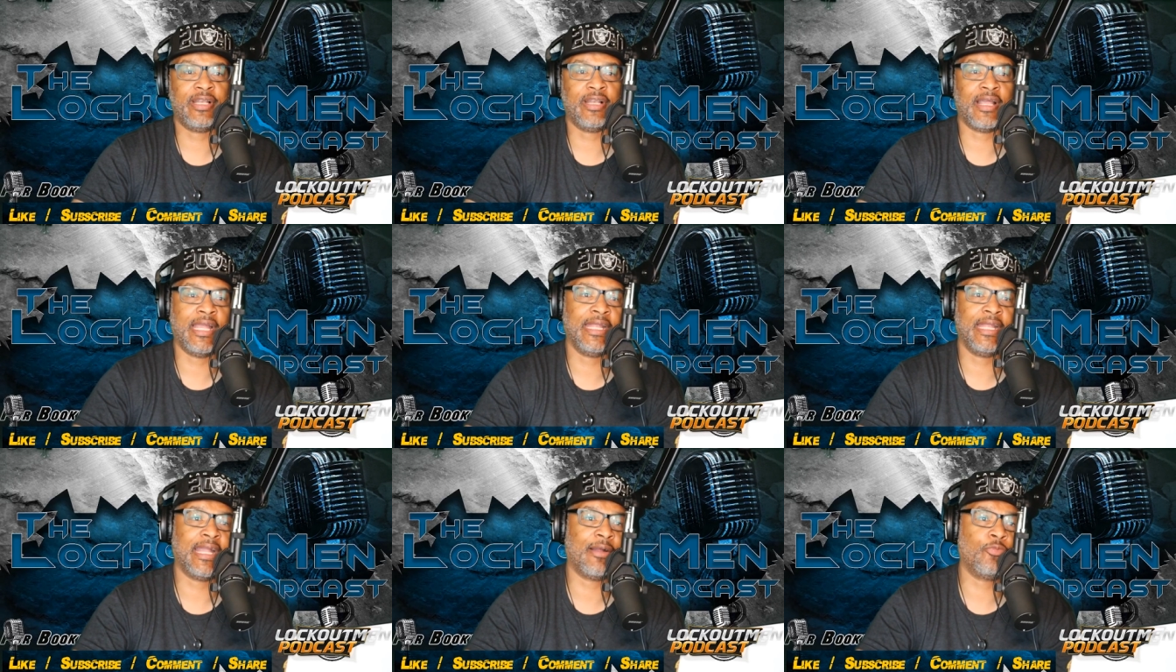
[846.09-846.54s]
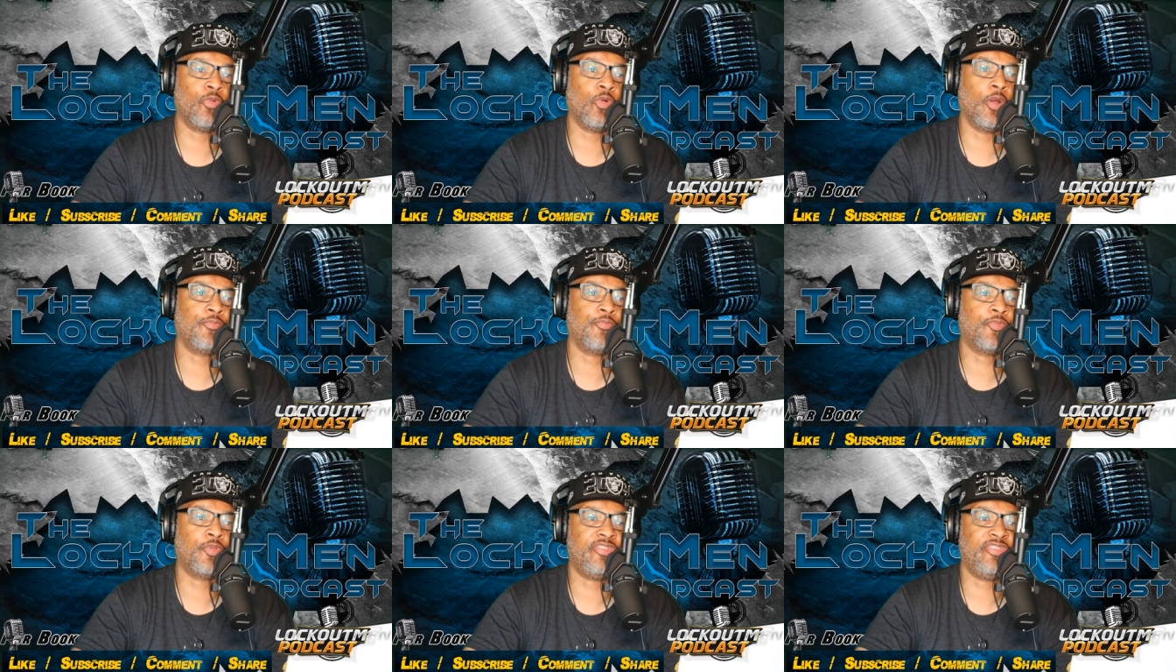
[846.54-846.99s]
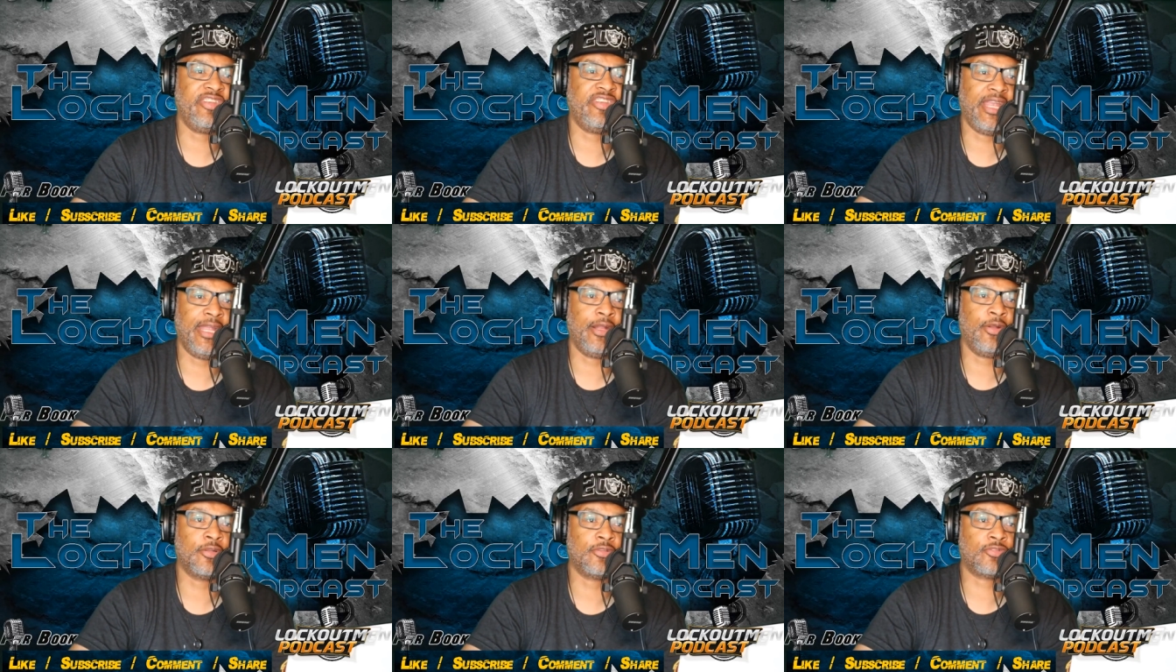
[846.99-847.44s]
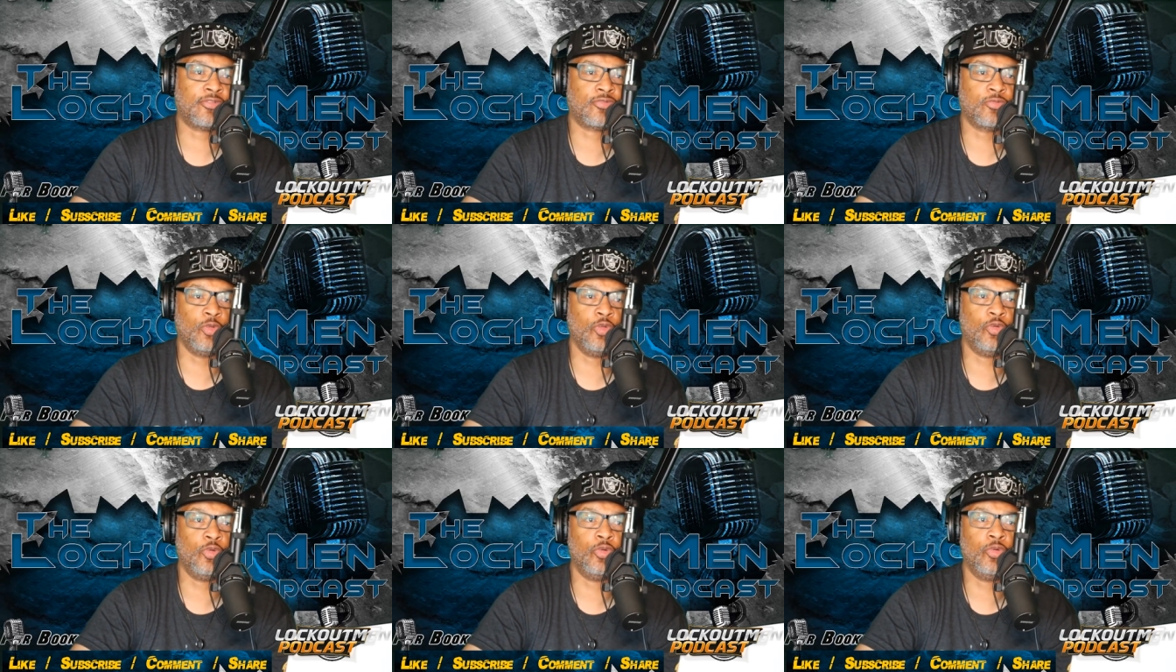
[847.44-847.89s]
like I worked for J and R
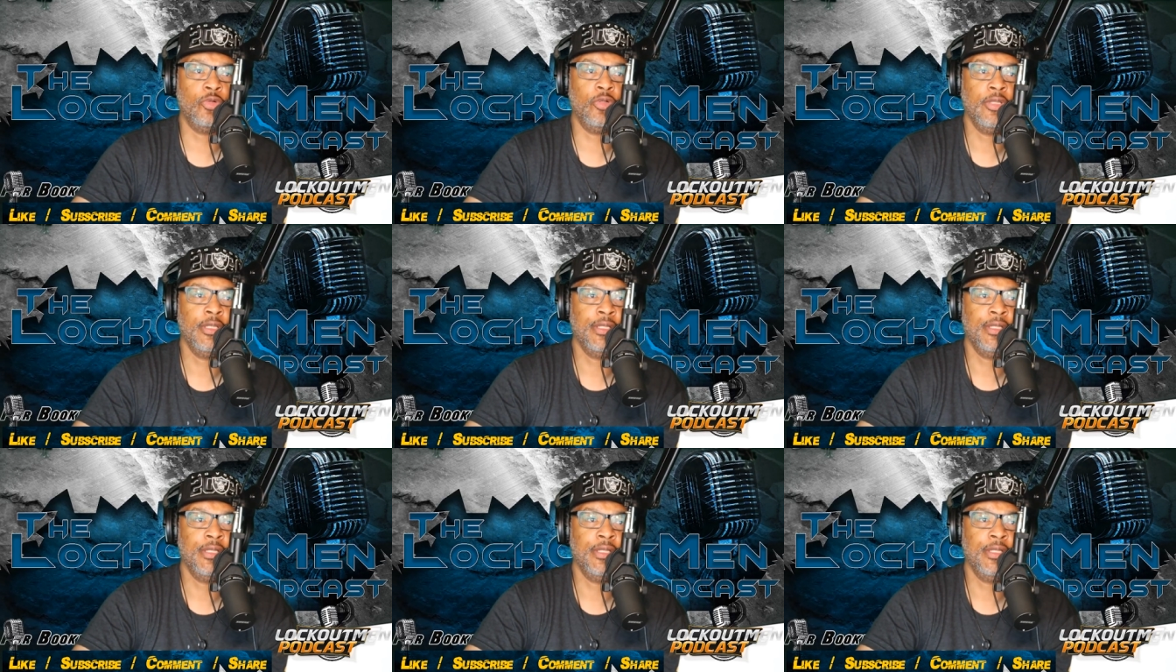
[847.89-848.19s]
Schrugal,